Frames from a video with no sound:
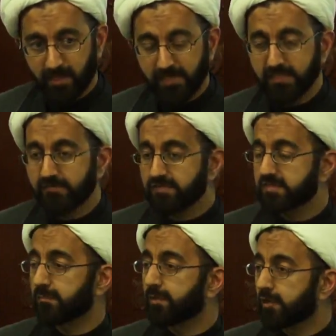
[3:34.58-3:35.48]
And it gives
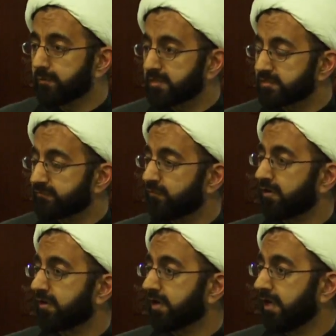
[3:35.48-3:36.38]
us a purpose
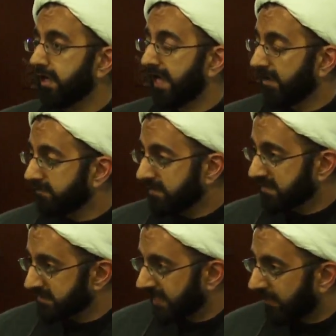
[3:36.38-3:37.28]
for having
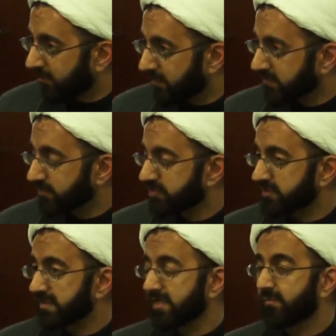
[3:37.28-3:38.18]
these gatherings, which
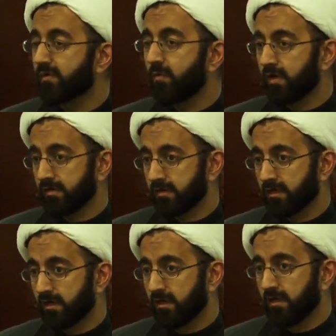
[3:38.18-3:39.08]
is that number one,
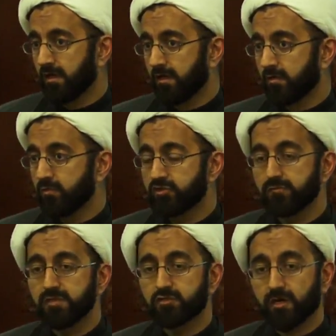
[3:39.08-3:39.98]
we
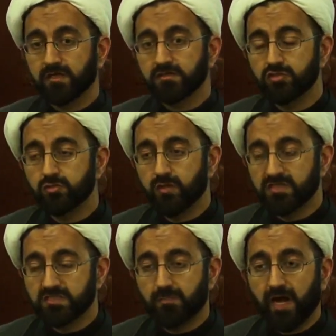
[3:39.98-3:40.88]
should be trying to
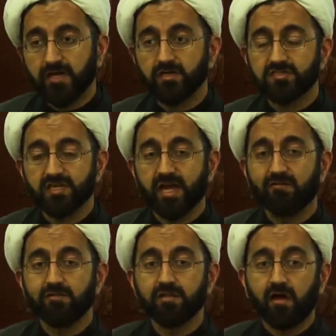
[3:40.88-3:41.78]
aspire to
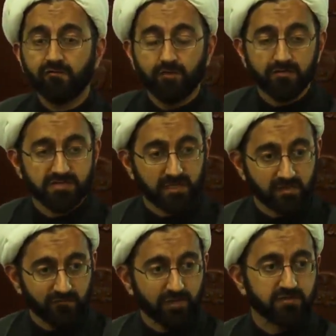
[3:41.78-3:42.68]
have love of
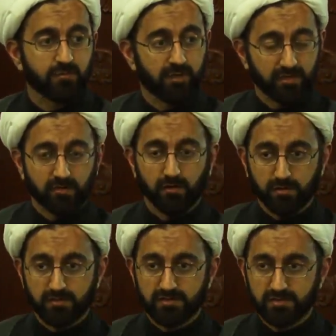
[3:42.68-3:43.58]
Sayyida Fatima in our
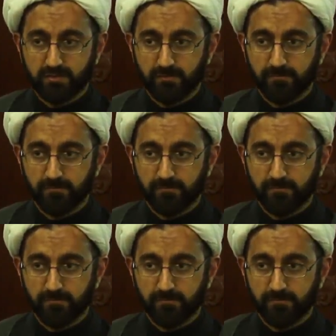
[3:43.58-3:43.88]
hearts.